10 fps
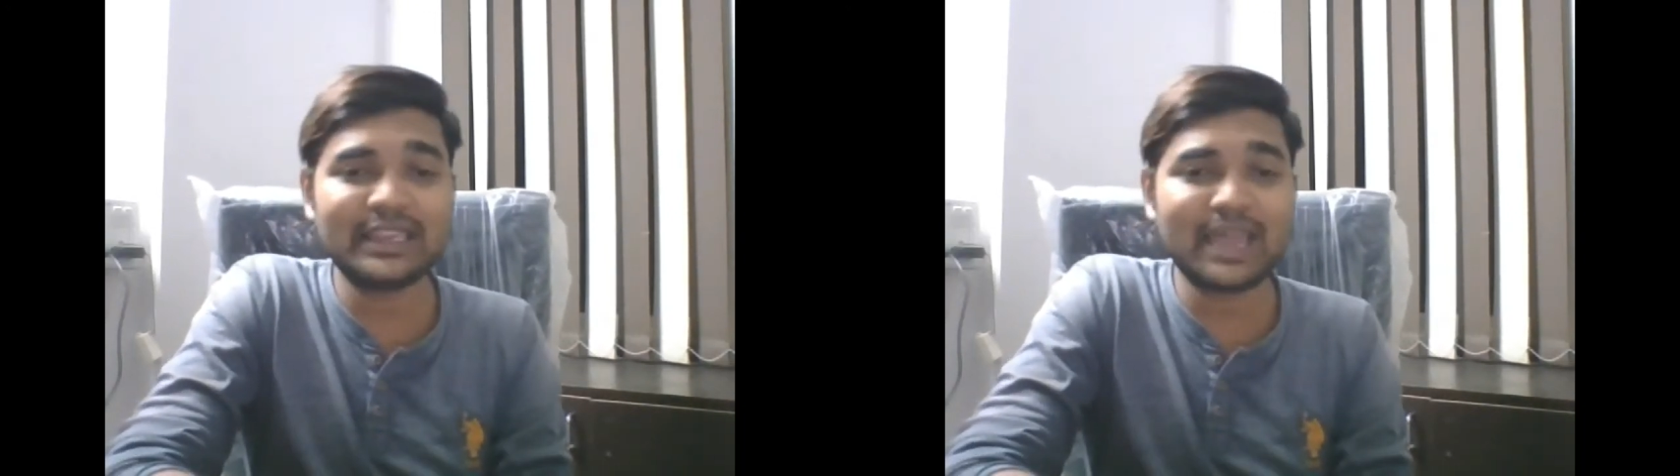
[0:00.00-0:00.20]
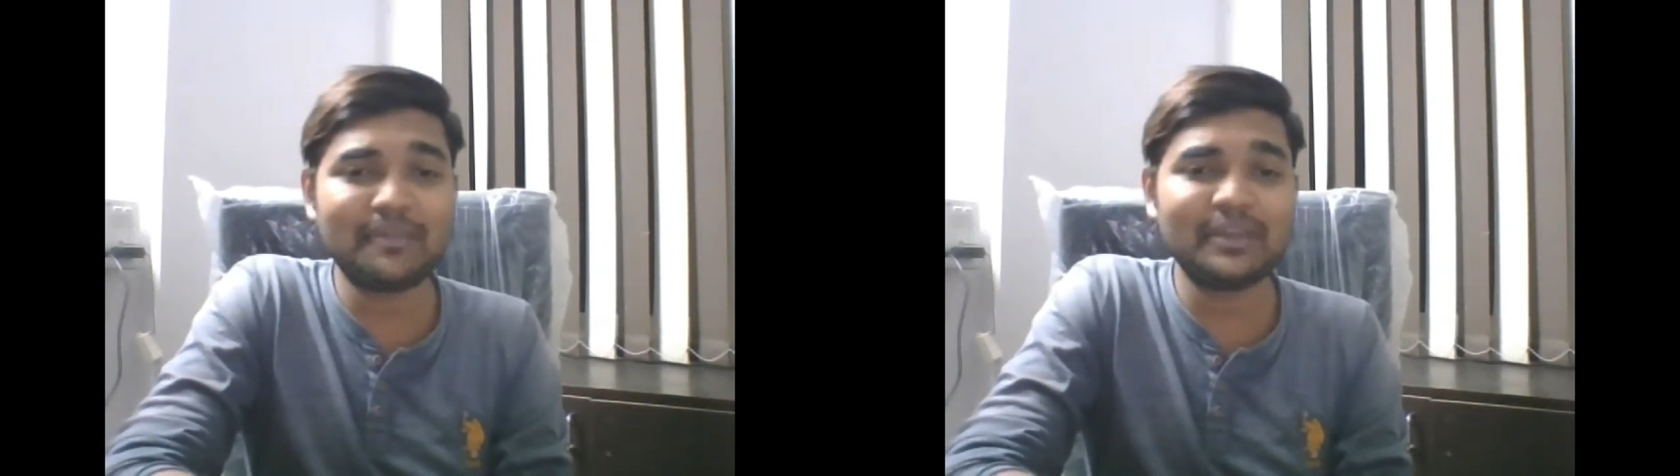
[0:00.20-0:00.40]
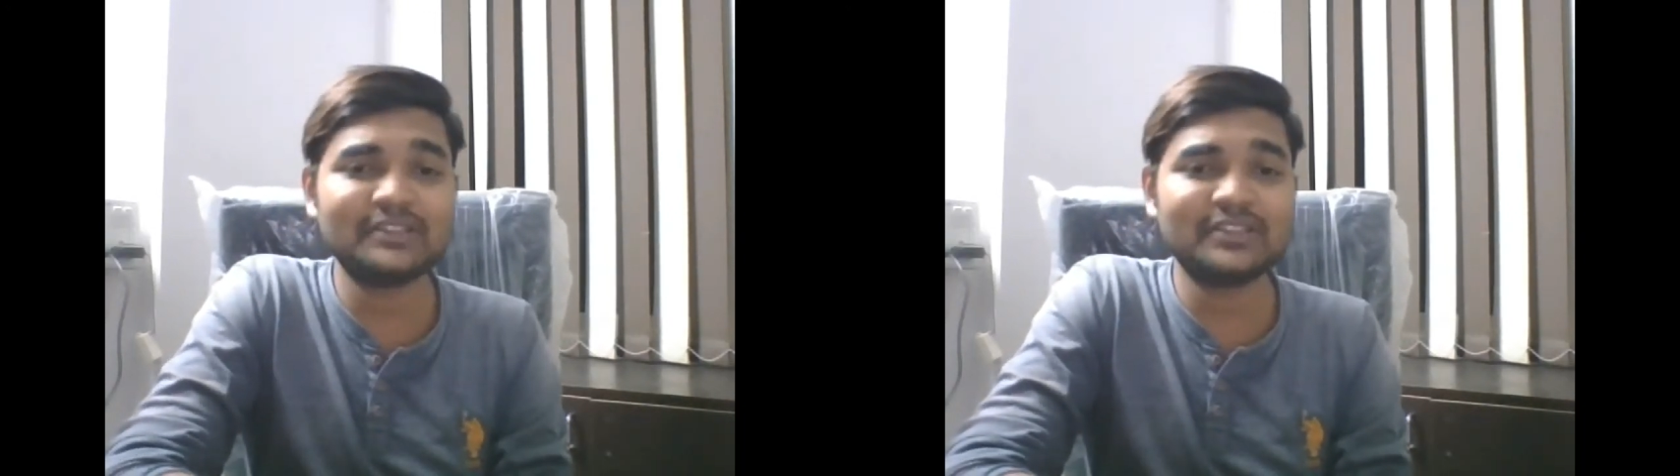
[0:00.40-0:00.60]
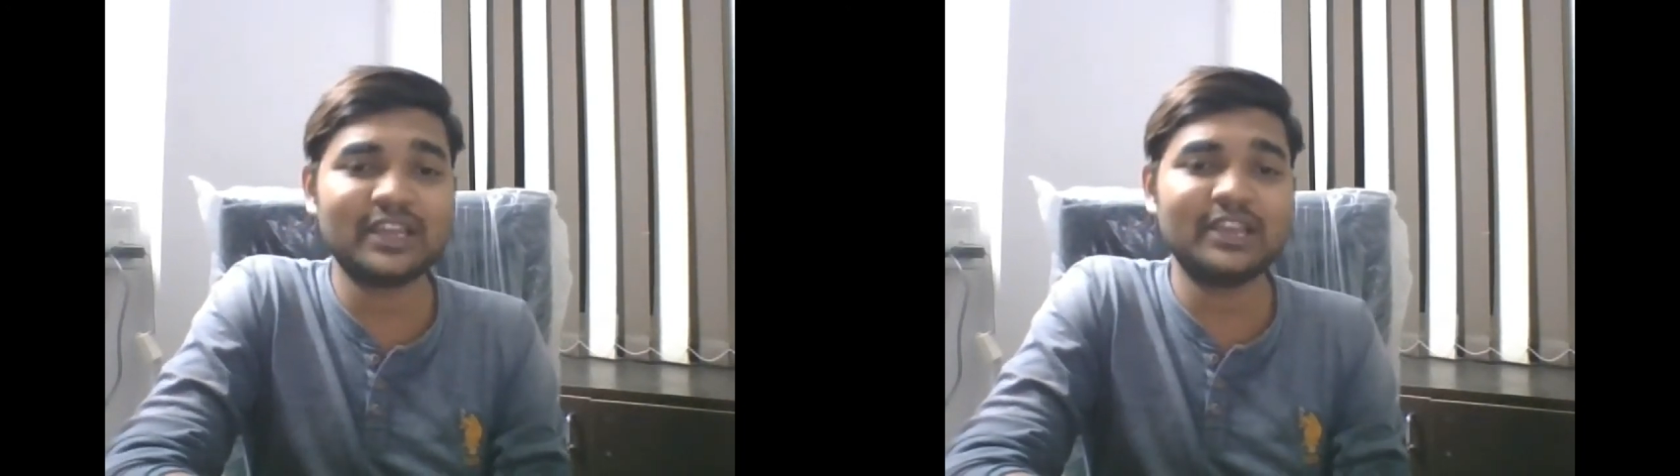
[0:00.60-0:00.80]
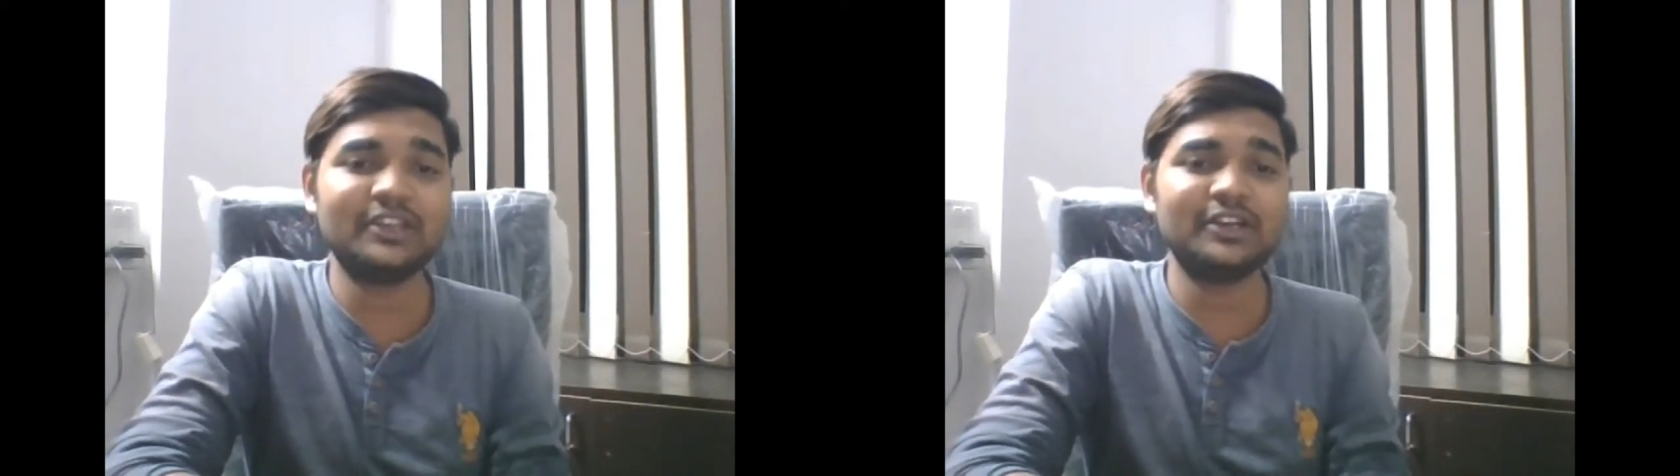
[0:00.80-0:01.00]
campaigns
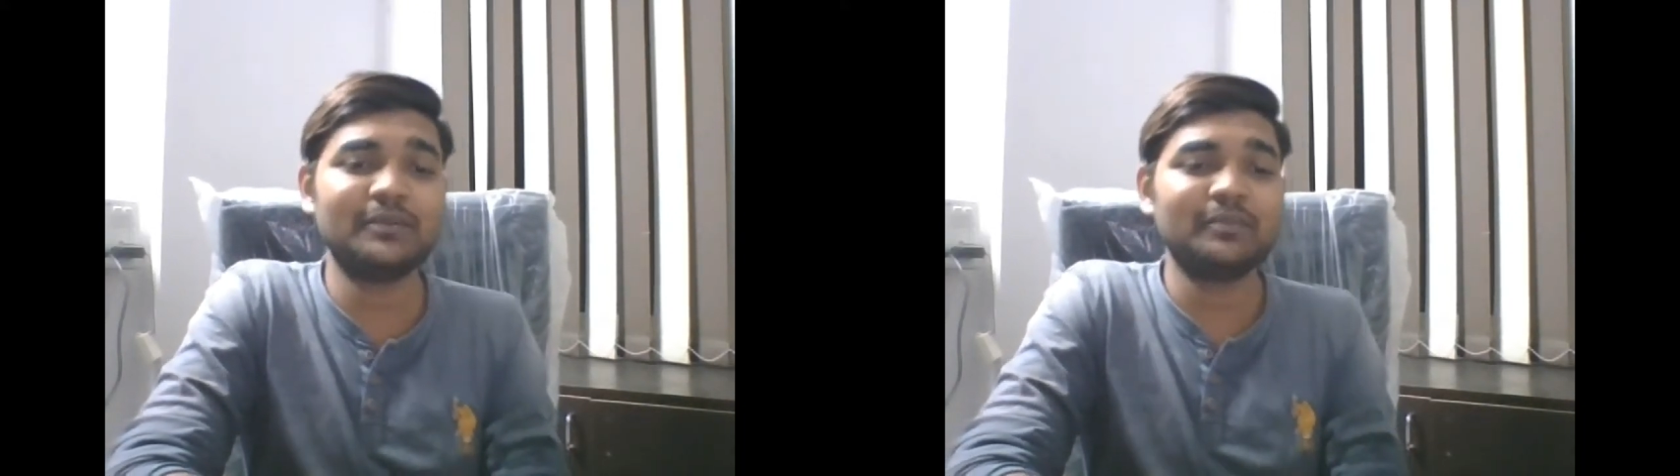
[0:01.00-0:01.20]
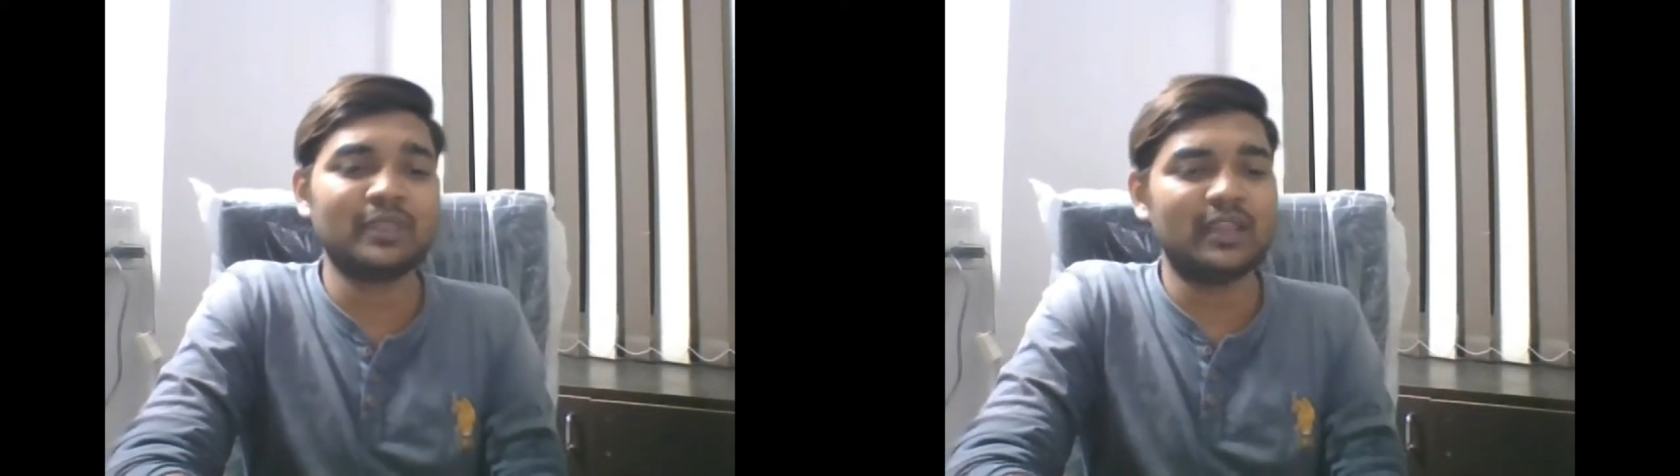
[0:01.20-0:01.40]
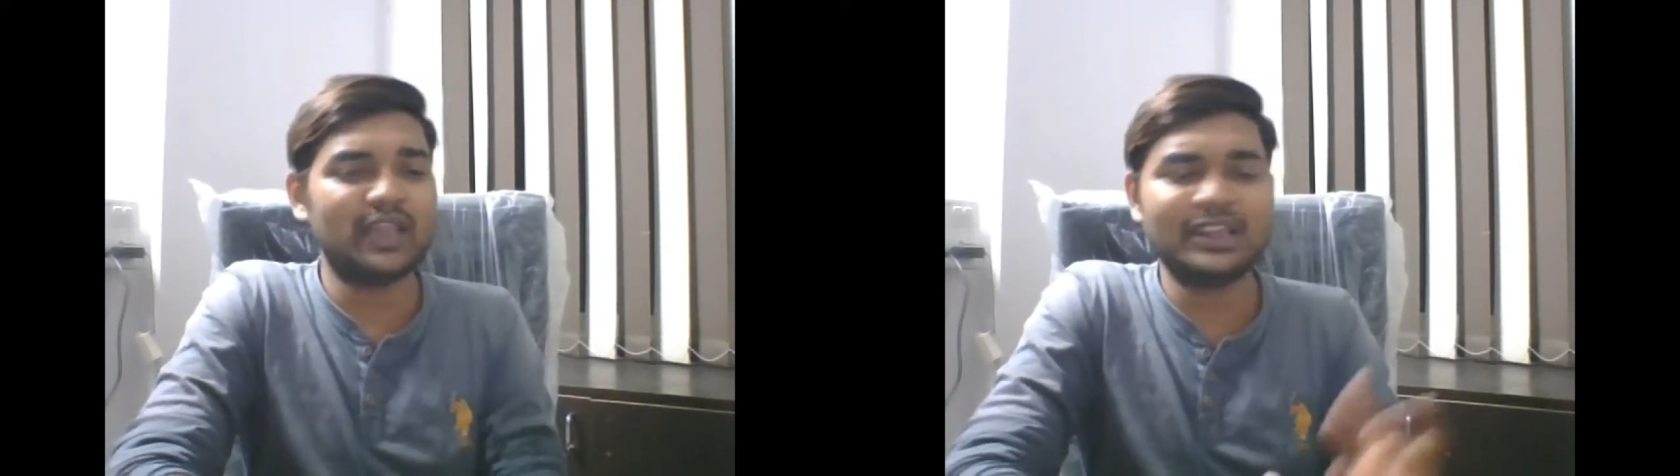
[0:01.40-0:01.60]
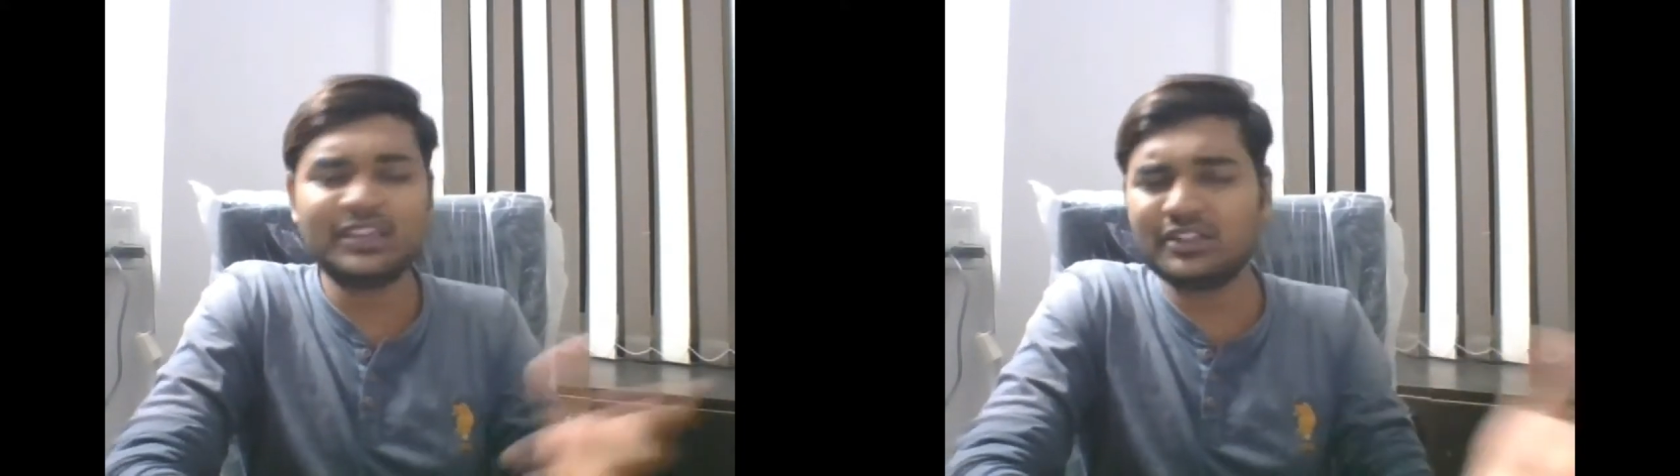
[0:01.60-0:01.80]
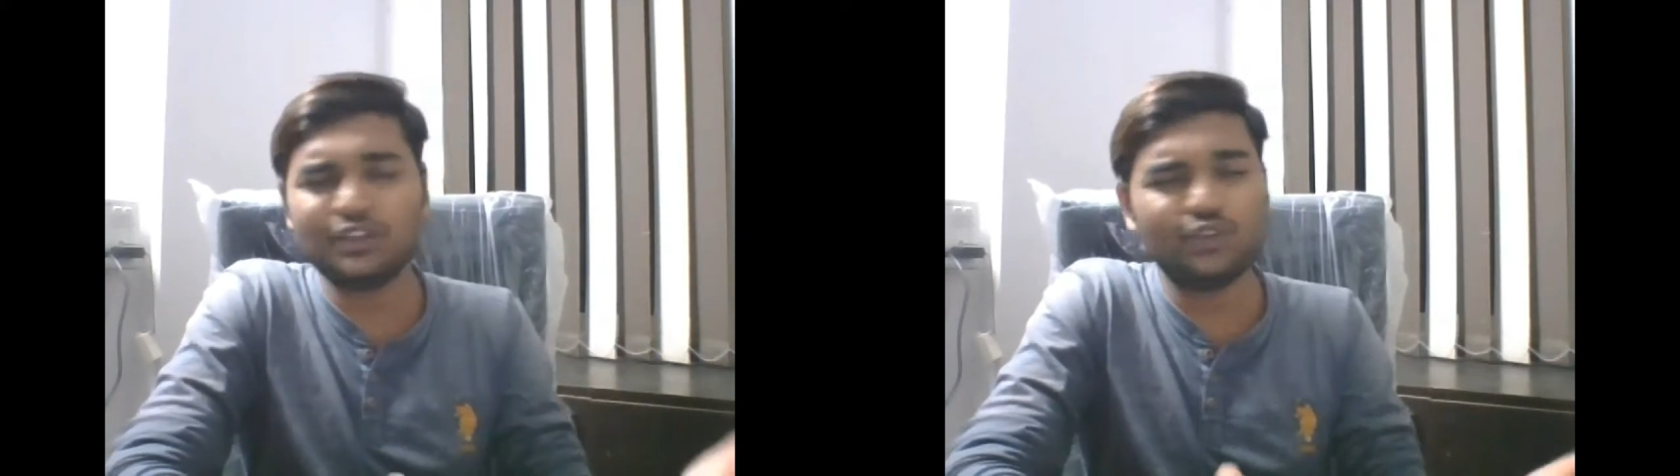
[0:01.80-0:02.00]
and
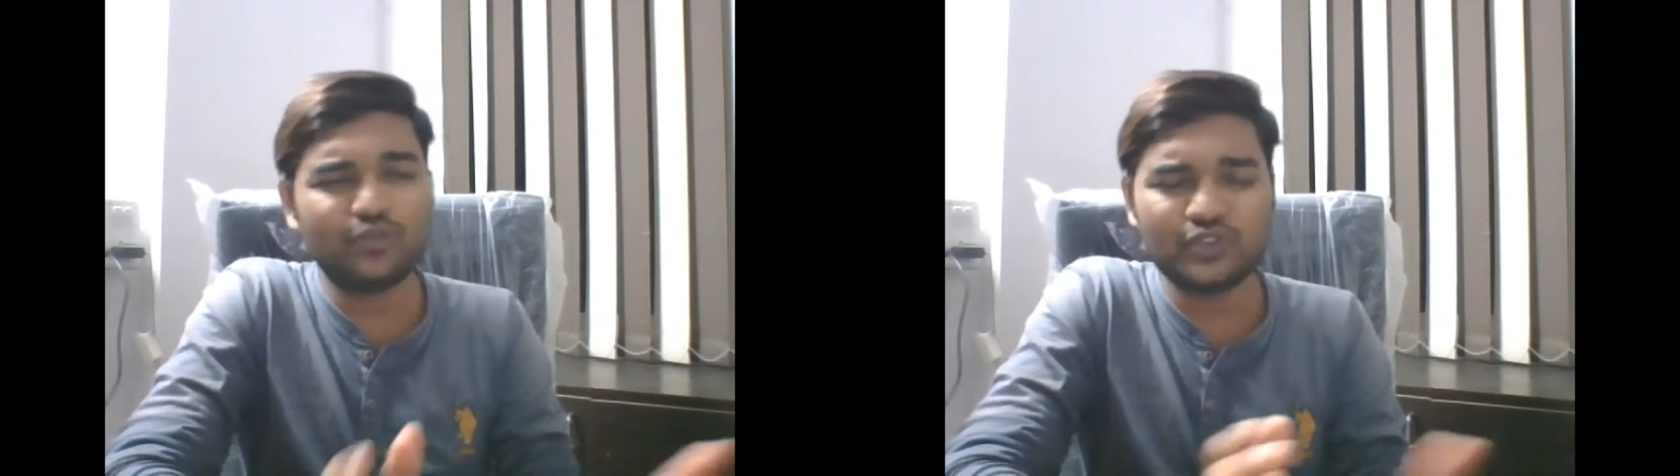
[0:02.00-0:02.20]
any other new